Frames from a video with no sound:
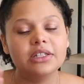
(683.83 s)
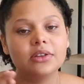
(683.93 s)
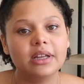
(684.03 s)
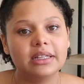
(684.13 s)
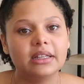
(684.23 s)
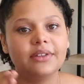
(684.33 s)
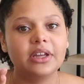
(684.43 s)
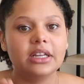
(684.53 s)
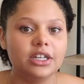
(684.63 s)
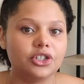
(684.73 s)
so like the
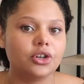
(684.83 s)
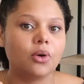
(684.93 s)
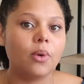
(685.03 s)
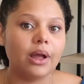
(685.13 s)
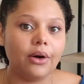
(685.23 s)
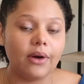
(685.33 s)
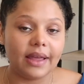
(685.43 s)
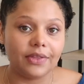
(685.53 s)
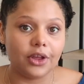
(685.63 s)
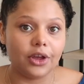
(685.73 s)
leave-in conditioner oil
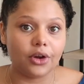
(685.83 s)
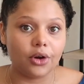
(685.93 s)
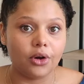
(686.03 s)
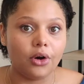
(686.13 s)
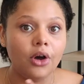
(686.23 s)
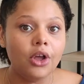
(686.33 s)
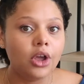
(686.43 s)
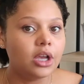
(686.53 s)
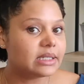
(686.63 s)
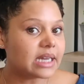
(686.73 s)
and the curl
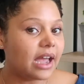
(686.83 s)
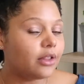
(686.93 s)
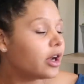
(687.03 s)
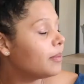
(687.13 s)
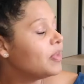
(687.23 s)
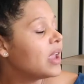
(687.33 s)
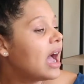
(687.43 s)
styler,